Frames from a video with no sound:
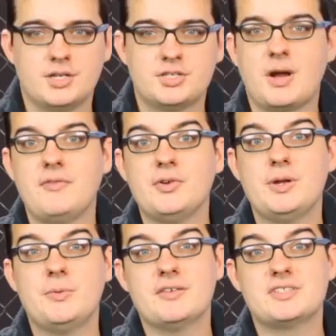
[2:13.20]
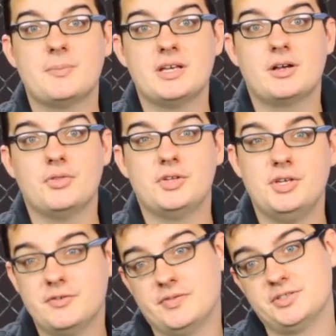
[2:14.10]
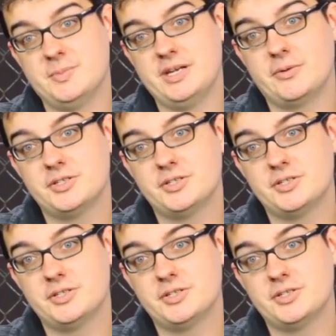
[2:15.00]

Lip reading: So every week we have something called the Universe Meeting,